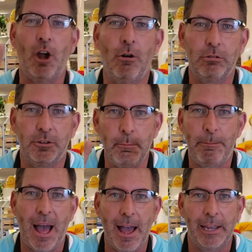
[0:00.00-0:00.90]
Don't
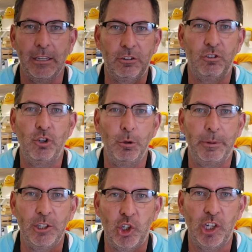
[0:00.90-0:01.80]
buy
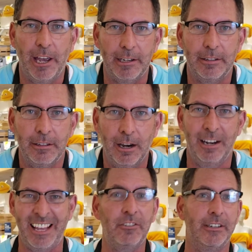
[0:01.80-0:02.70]
stupid shit. All right,
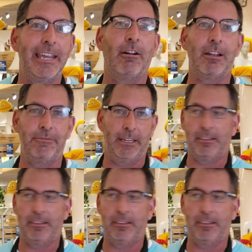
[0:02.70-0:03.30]
that's a Gary Vee